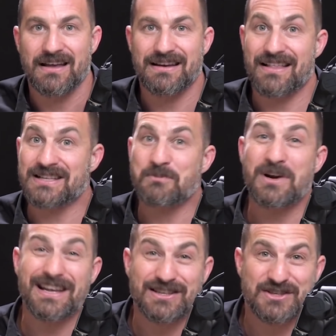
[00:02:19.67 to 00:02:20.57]
Now, that's
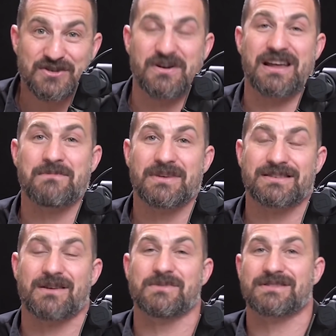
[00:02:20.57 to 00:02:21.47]
pretty extreme.
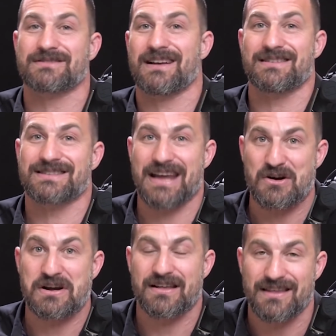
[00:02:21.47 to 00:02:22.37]
It's almost kind of
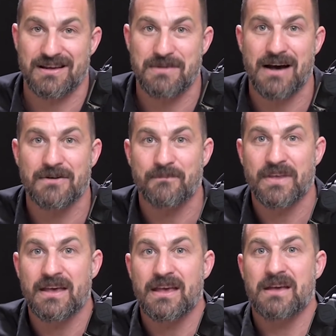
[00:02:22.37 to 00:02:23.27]
scary to think about.
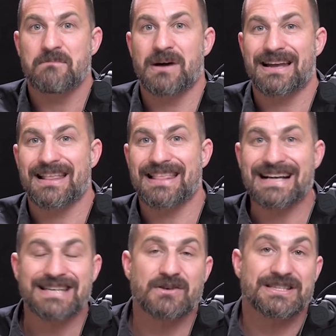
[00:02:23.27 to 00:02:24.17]
But
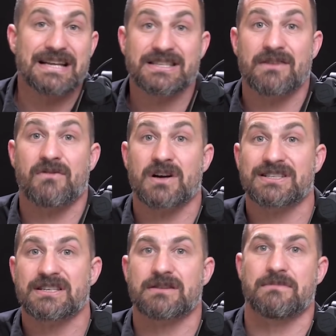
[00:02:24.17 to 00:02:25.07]
that's how sensitive our
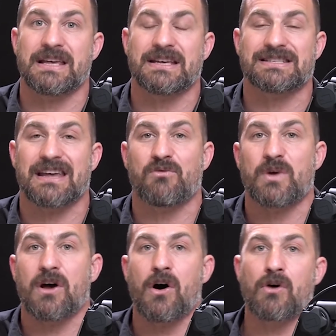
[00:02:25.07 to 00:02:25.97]
system is if
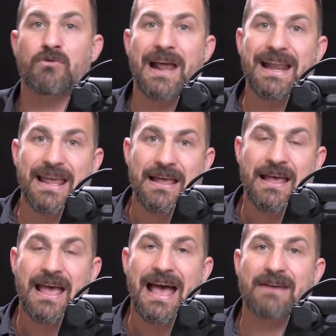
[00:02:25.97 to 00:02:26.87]
we already
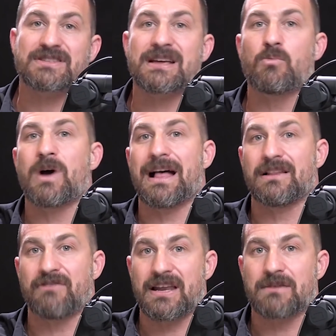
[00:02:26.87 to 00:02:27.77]
have somewhat
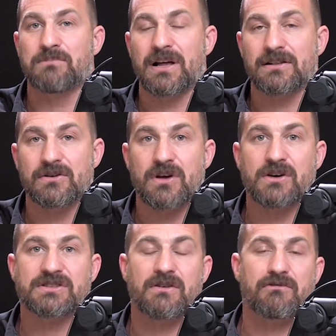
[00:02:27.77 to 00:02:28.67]
elevated blood
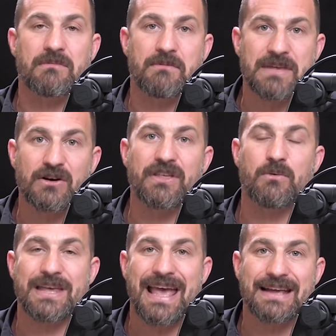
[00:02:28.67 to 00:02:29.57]
glucose from a meal
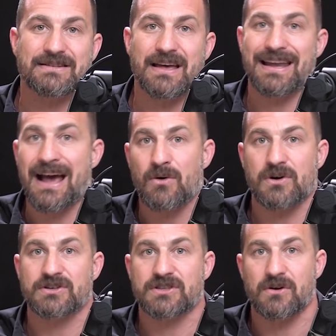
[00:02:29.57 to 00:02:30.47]
that we ate an
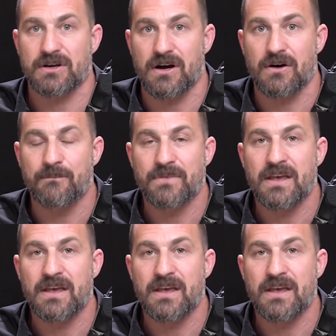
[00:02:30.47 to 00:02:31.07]
hour or so ago.